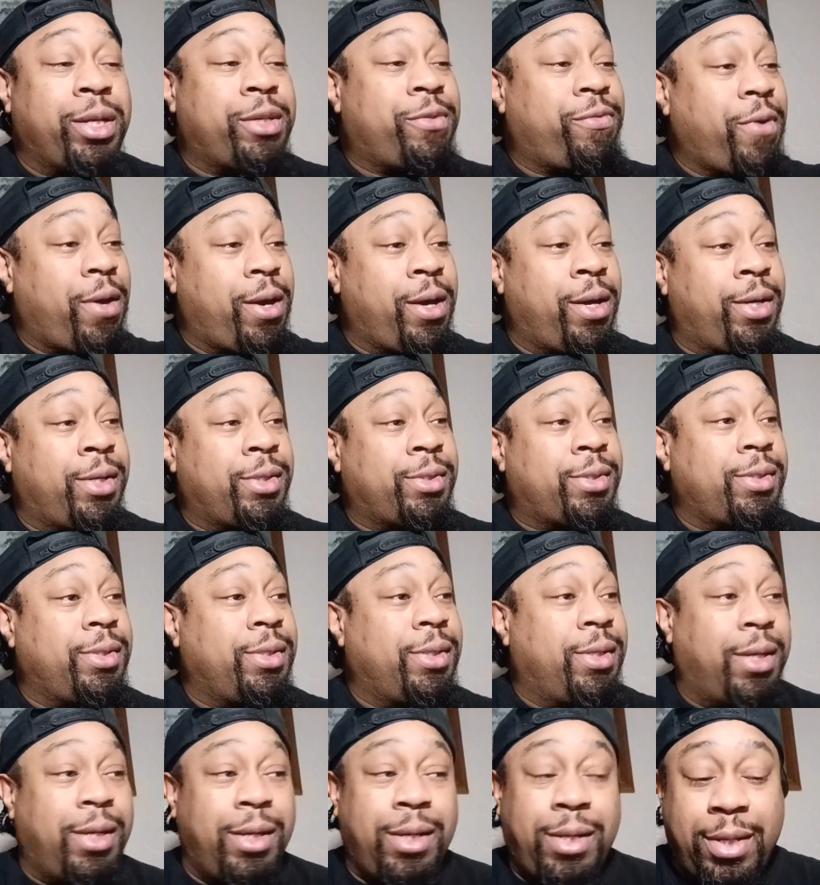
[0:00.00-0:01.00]
But as far as
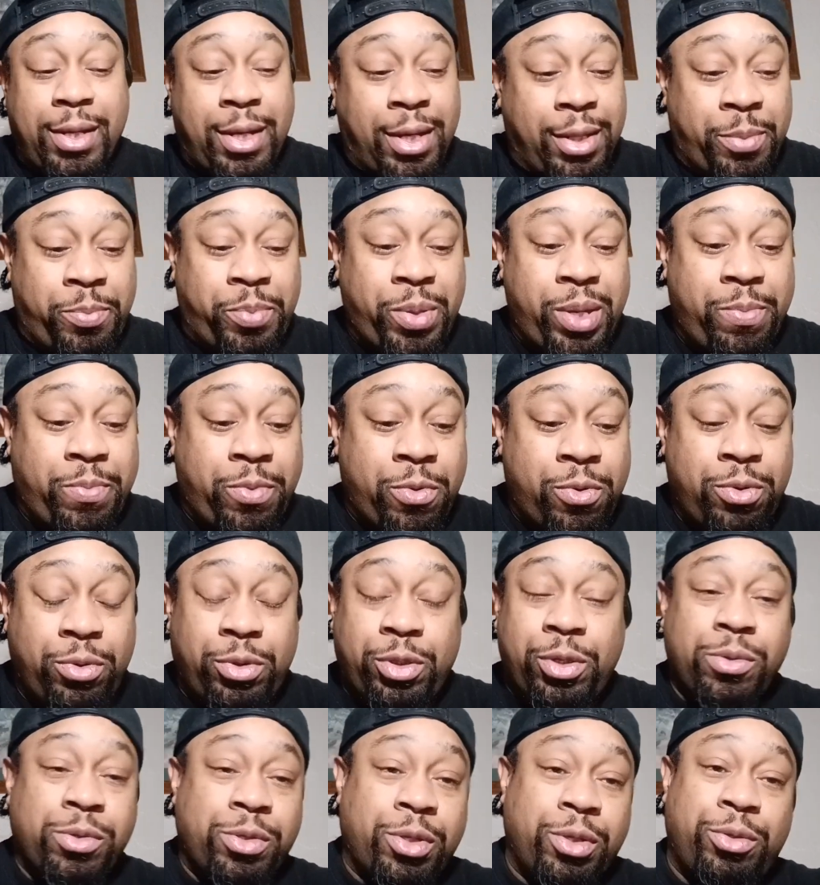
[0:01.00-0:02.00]
other people
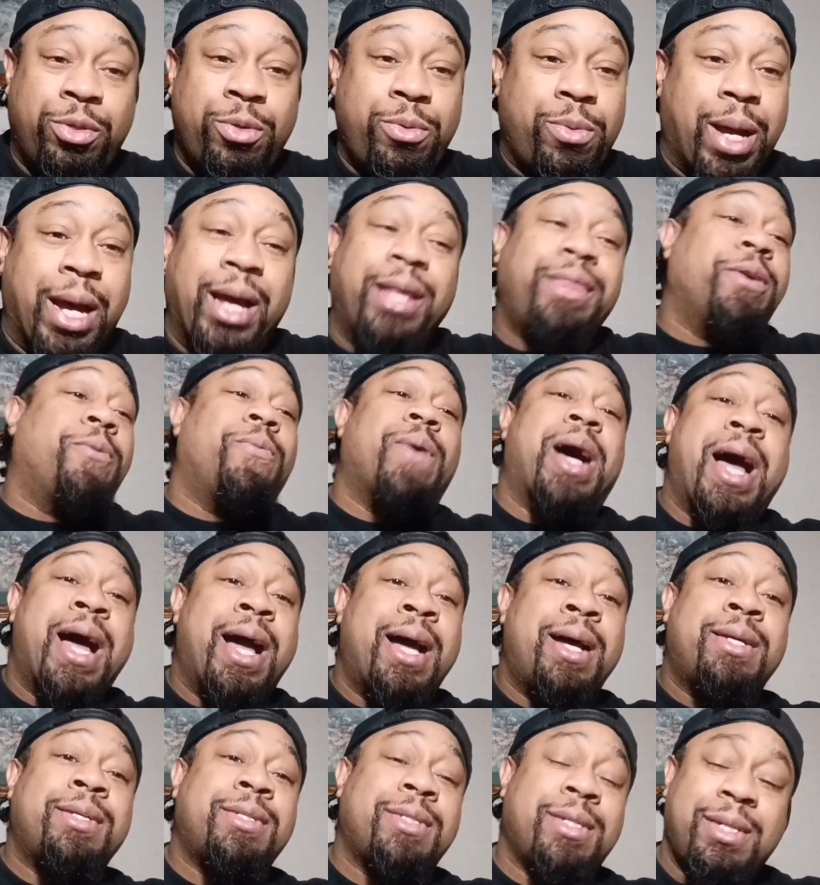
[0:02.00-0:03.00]
who choose to do
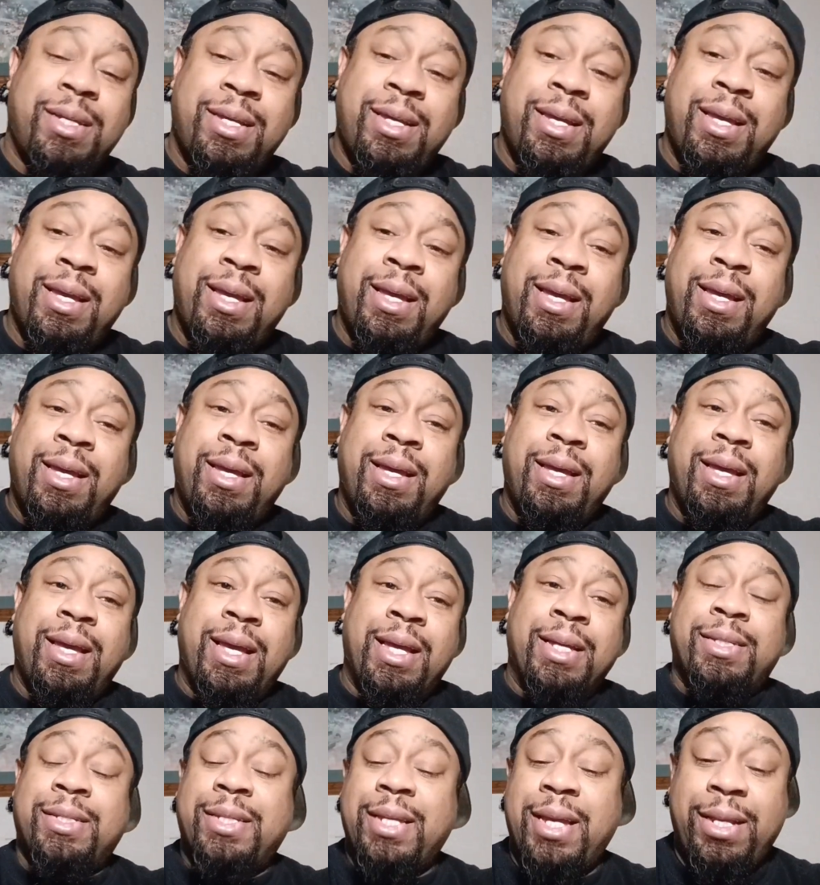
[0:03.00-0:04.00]
otherwise
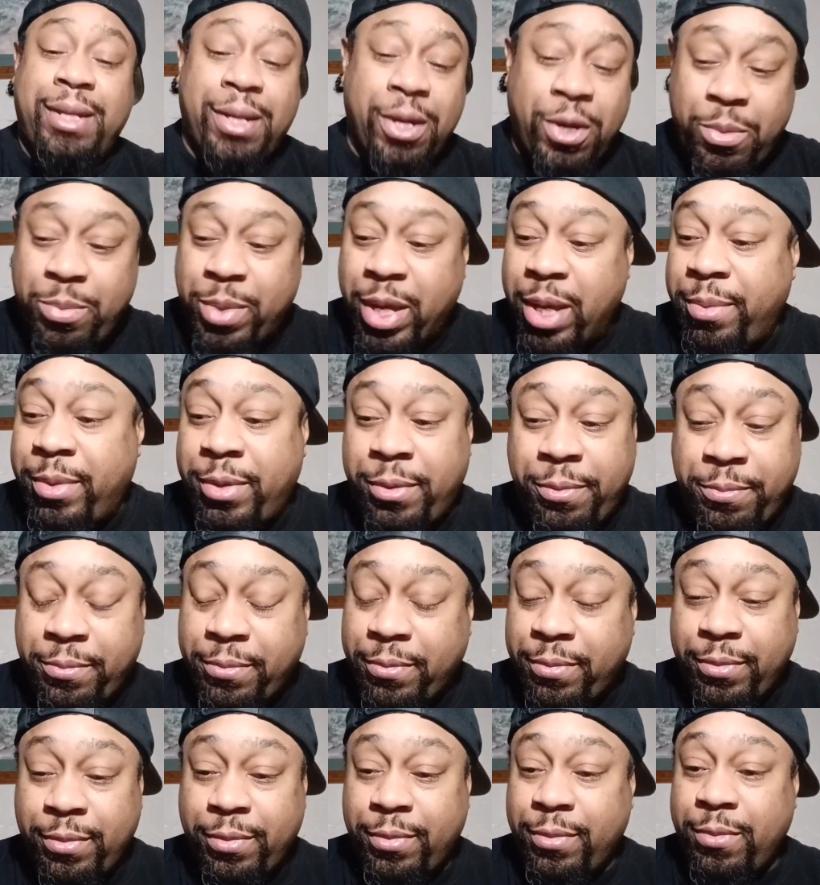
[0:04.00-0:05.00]
and say, no, baby,
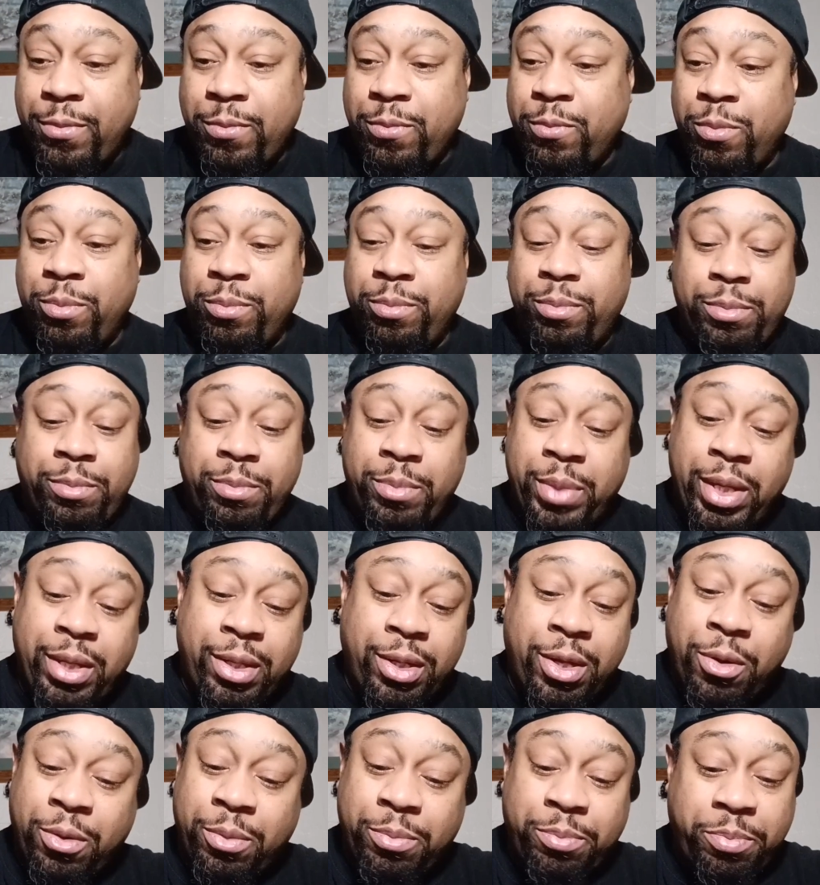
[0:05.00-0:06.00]

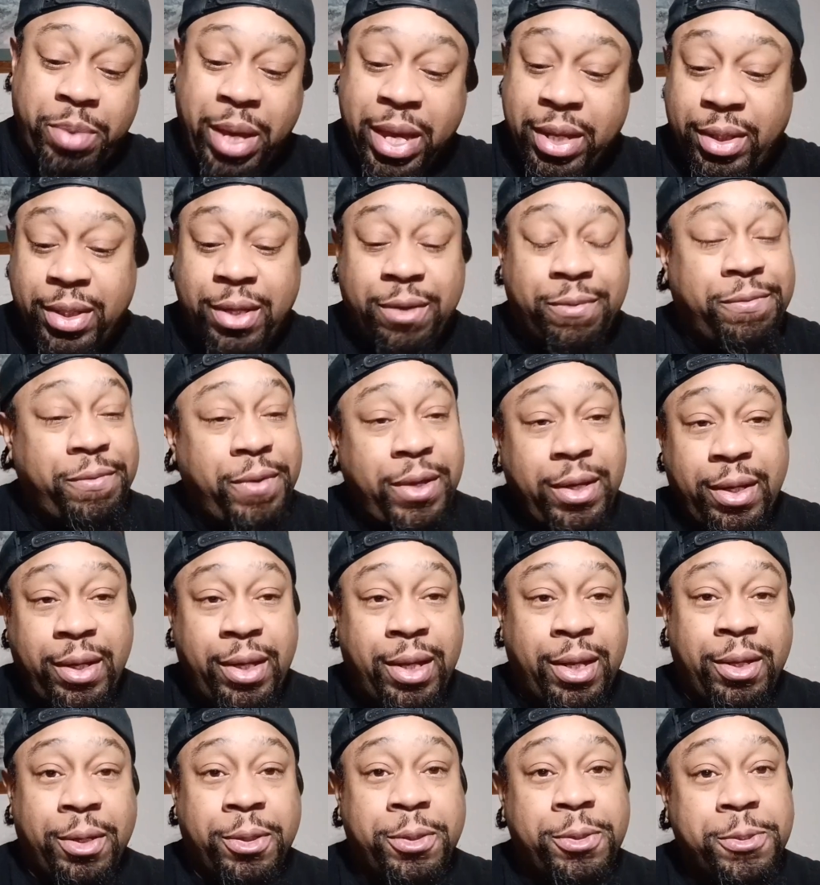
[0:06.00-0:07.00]
men don't paint their
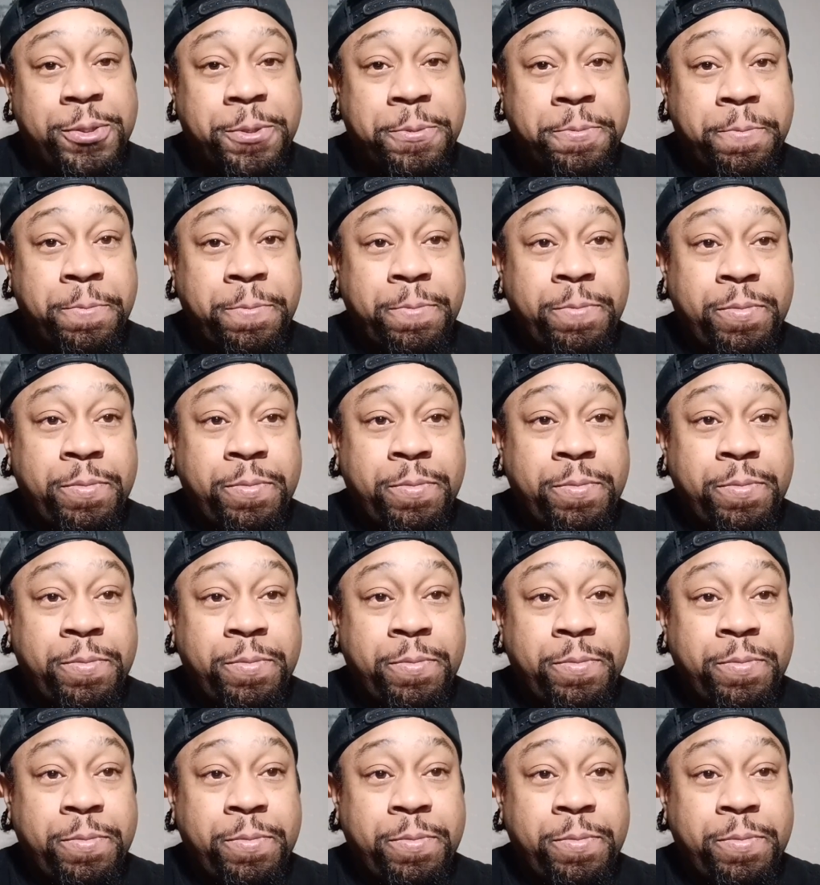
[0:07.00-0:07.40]
fingernails,